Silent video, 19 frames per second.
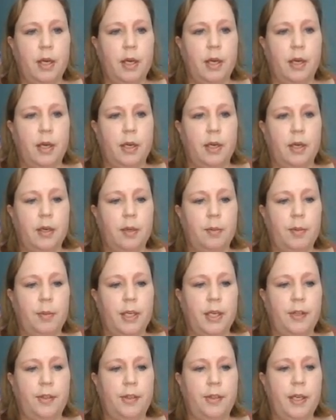
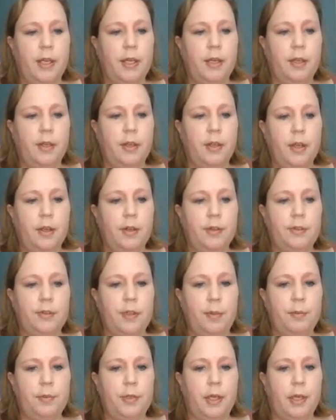And I think
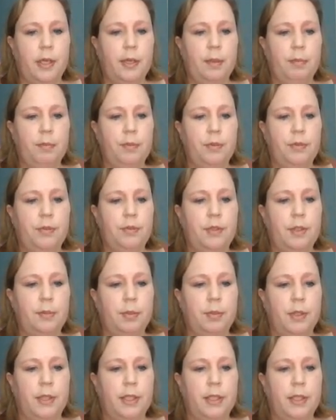sometimes
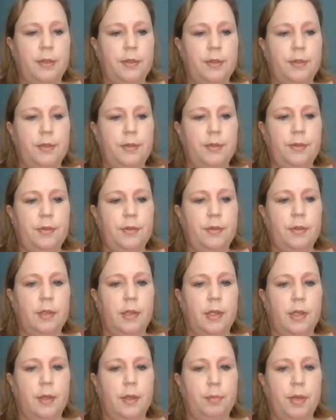siblings,
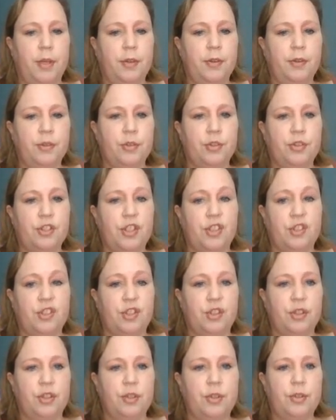brothers or
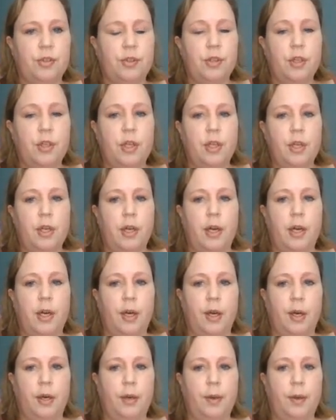sisters,
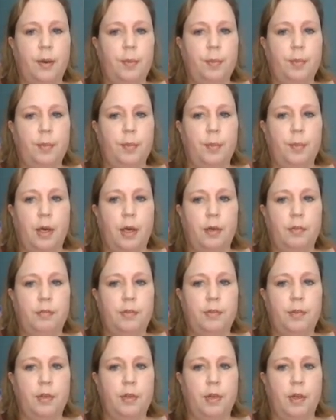of
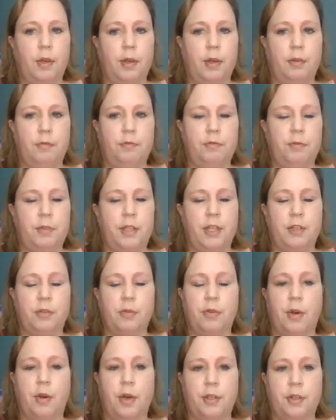kids
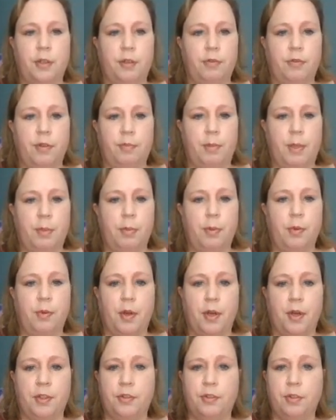of people with
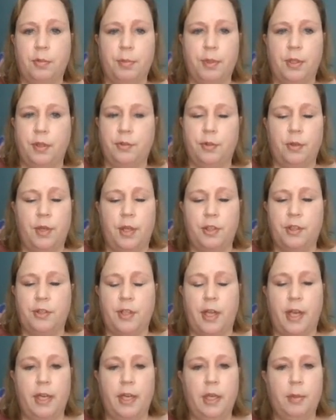autism, but also
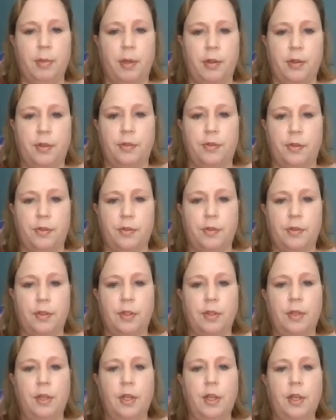just any brother or
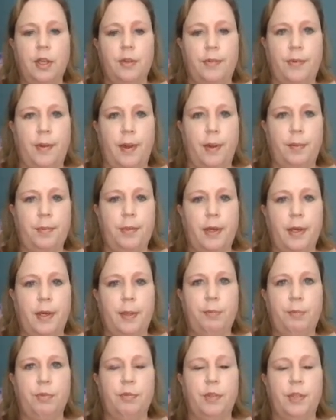sister,
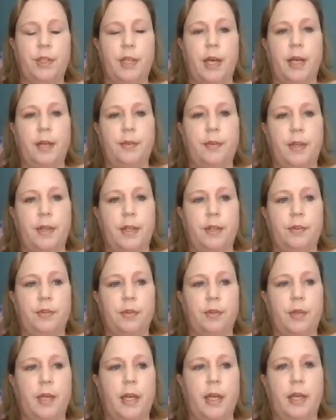sometimes forget that it's
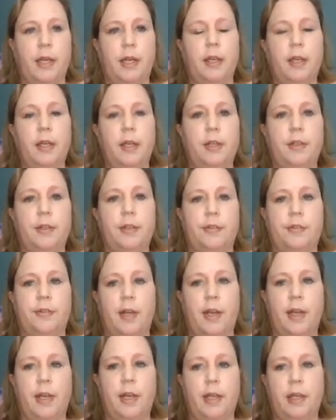okay to
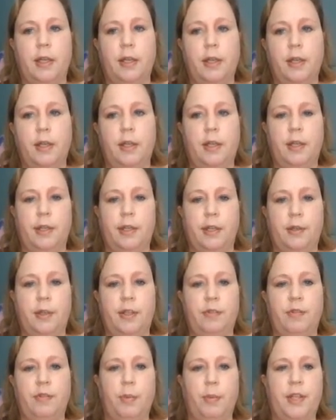say,
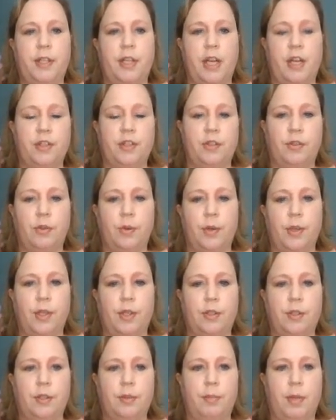even when the attention is
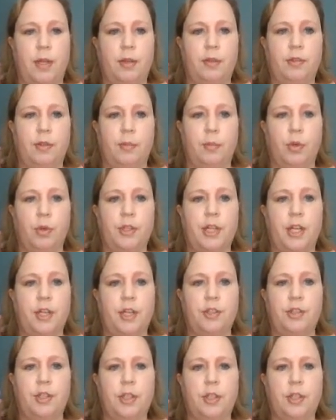going to make some more
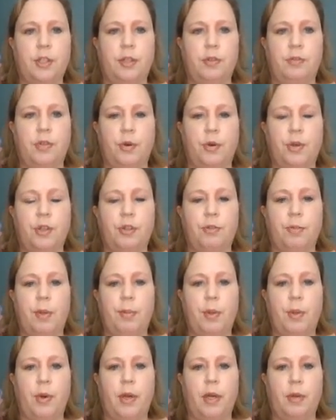attention and focus
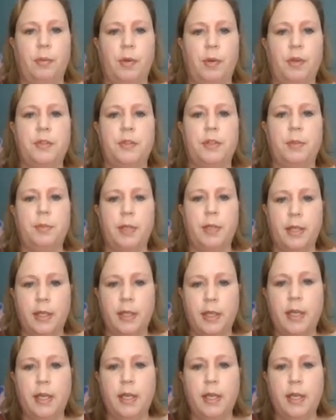maybe going on one sibling,